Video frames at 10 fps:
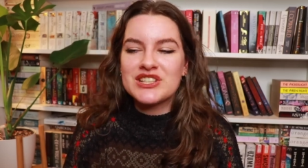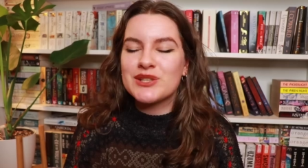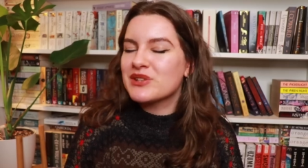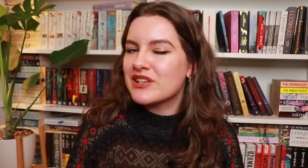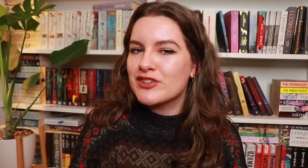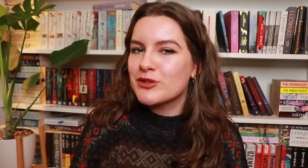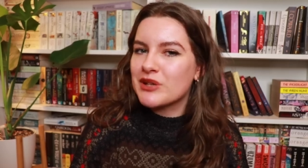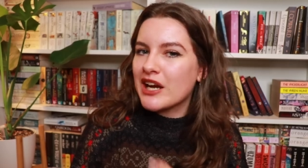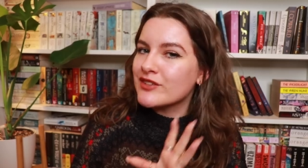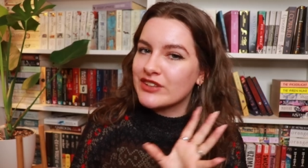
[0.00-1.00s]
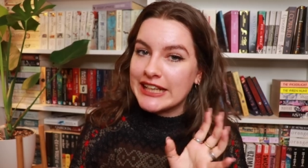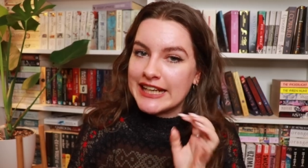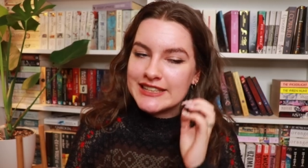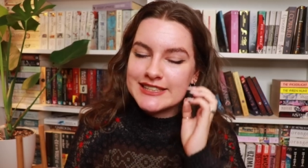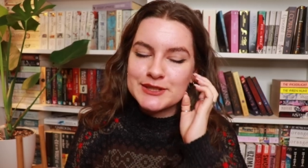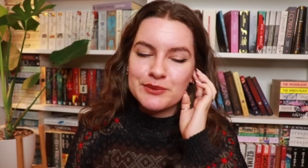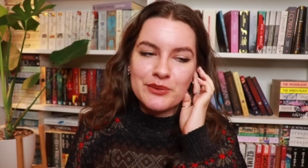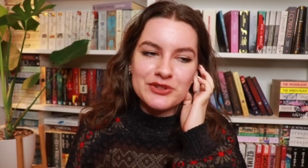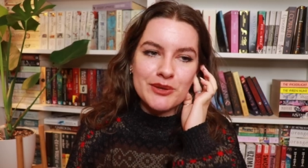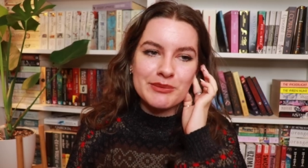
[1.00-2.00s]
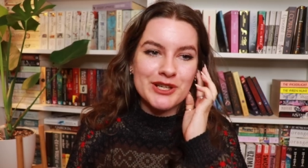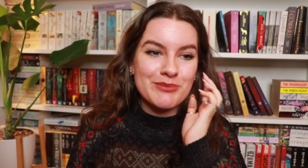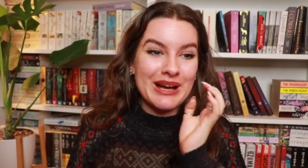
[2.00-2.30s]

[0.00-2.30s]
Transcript: She was given some kind of like hints to what was coming up,